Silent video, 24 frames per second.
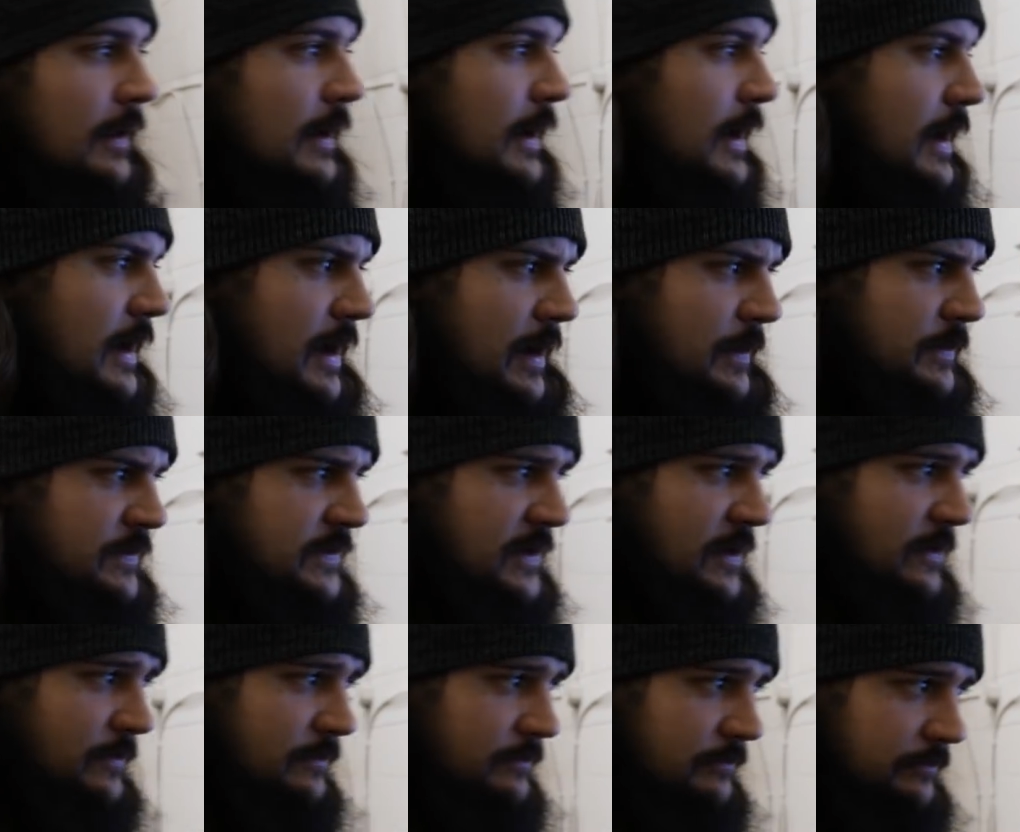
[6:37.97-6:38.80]

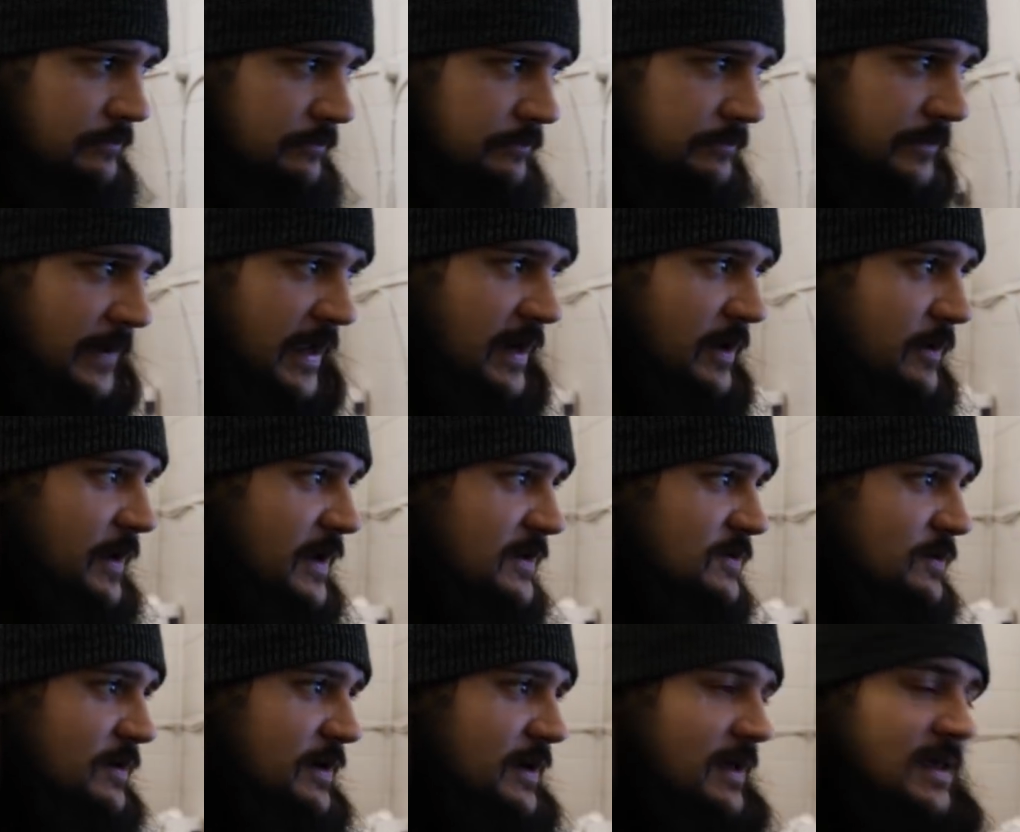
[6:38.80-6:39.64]
So
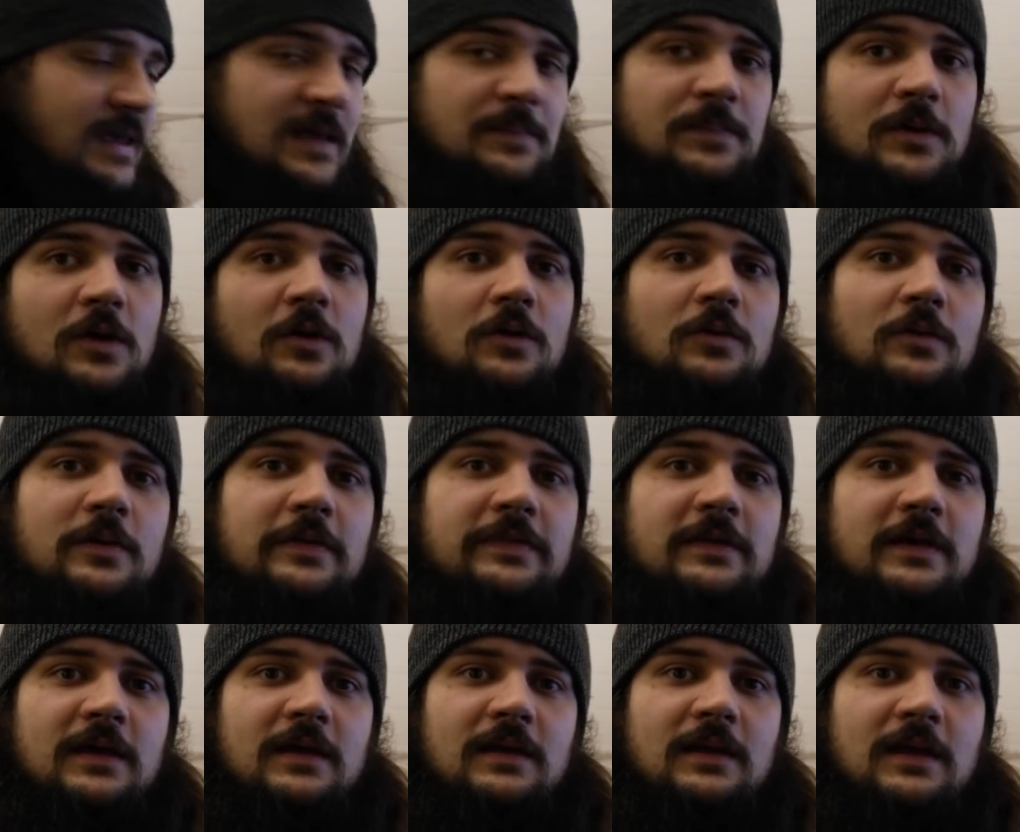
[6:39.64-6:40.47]
anyways, we're gonna keep going
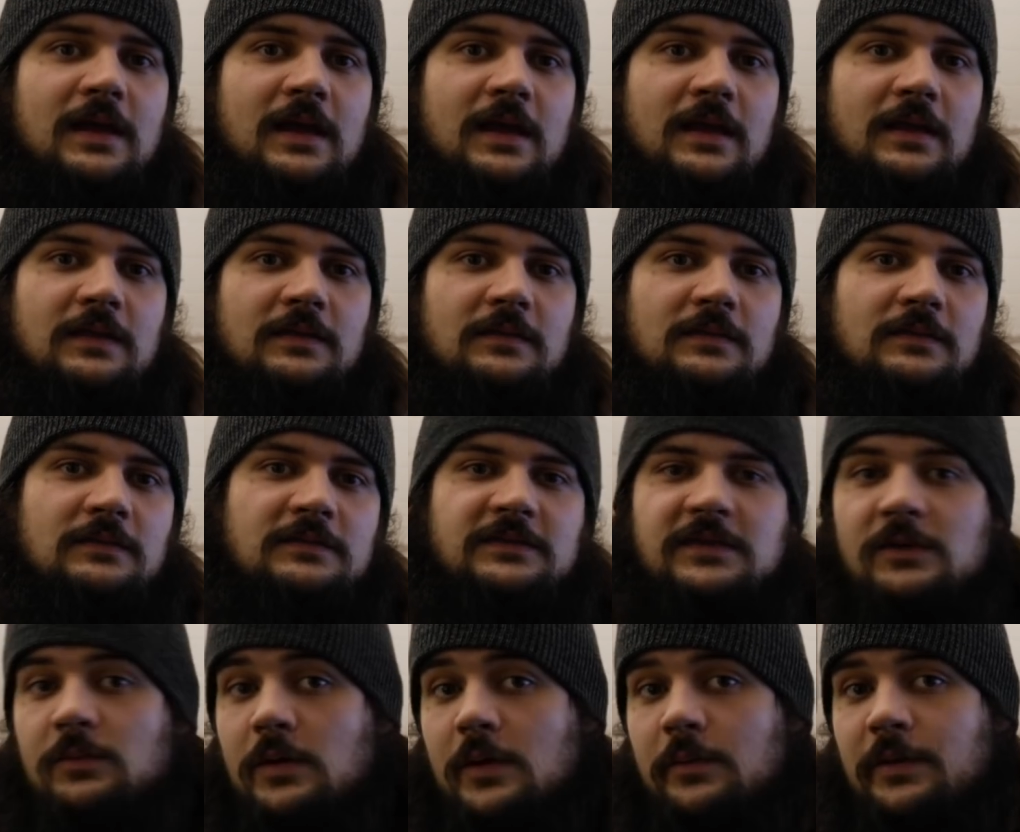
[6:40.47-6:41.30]
with it and
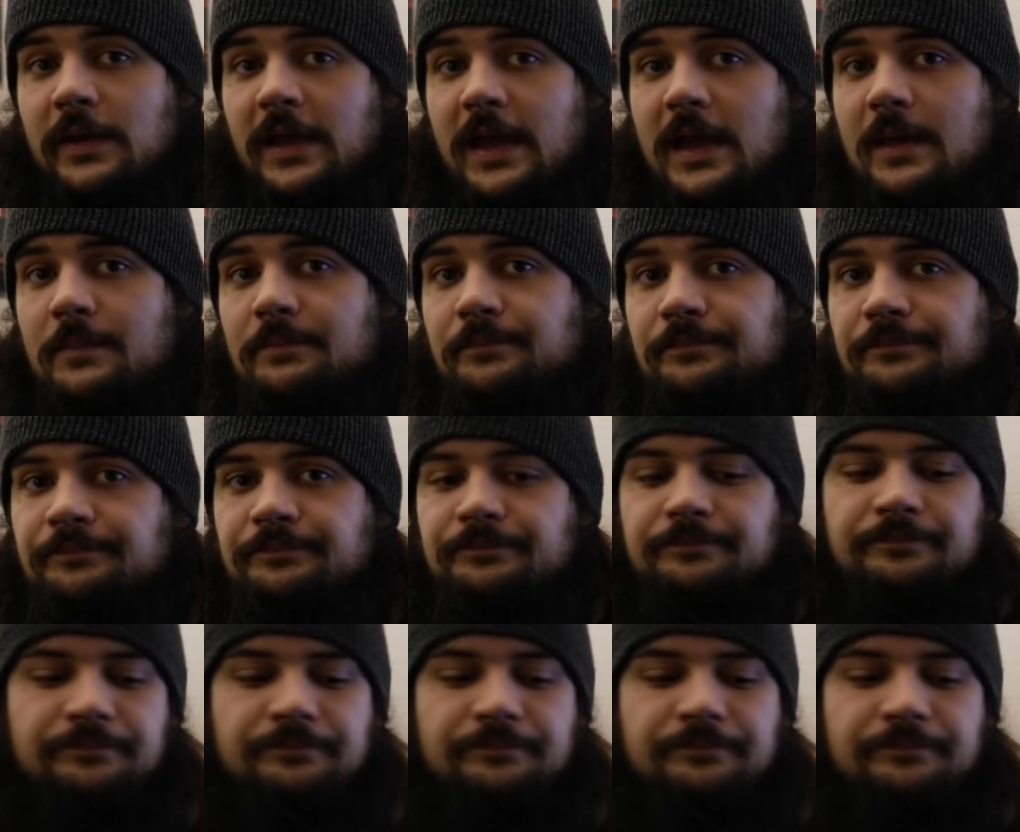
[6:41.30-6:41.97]
see where we get.